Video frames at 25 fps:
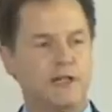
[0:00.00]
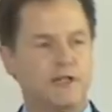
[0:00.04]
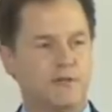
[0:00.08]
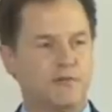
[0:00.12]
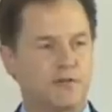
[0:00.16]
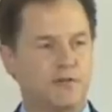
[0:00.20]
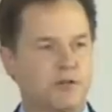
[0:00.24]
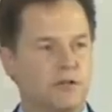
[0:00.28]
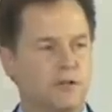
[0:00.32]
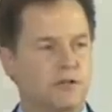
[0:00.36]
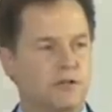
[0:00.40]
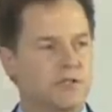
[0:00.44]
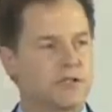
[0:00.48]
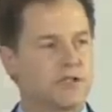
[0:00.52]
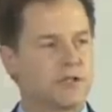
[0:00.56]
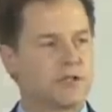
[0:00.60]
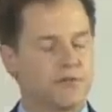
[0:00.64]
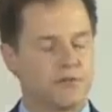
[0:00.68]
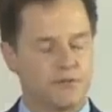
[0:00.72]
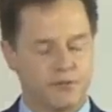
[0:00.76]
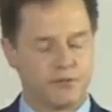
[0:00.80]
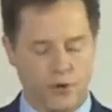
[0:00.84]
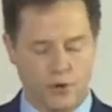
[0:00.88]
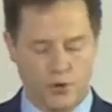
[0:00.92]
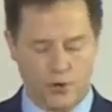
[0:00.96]
for being in
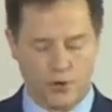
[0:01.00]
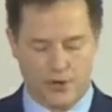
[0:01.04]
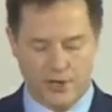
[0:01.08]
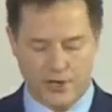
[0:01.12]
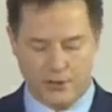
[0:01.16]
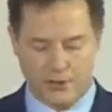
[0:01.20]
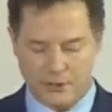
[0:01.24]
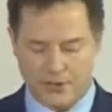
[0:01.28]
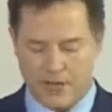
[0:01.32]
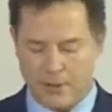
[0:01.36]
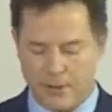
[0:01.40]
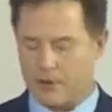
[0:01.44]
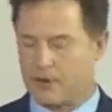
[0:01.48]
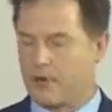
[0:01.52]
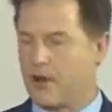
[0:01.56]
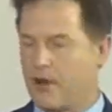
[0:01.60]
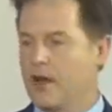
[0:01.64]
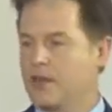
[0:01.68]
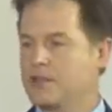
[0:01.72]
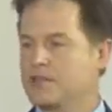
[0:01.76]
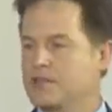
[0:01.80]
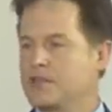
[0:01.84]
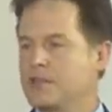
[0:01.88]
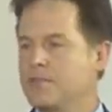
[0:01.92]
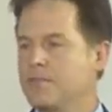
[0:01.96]
the coalition government for
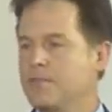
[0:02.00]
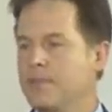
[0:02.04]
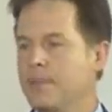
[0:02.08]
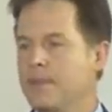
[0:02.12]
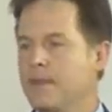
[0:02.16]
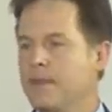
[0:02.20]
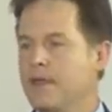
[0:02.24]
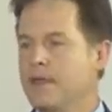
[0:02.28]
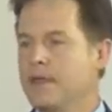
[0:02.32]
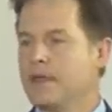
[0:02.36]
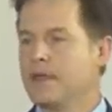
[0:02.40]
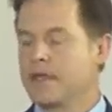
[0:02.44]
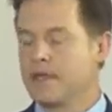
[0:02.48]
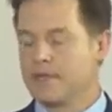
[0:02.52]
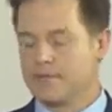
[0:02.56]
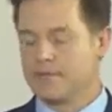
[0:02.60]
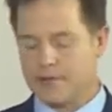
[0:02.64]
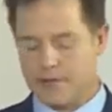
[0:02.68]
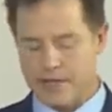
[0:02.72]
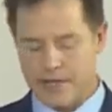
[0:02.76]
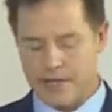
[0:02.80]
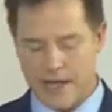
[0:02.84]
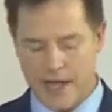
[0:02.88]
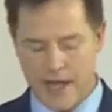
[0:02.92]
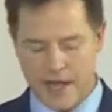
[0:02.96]
five years. That was their
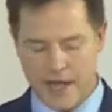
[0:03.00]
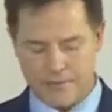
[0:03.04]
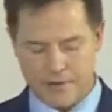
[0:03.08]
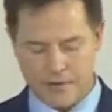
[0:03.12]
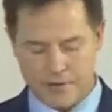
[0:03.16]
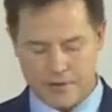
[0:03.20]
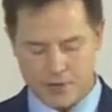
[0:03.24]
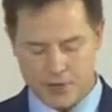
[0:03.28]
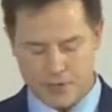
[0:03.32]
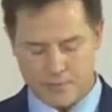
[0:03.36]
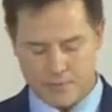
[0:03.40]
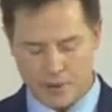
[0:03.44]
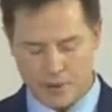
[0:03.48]
nadir, or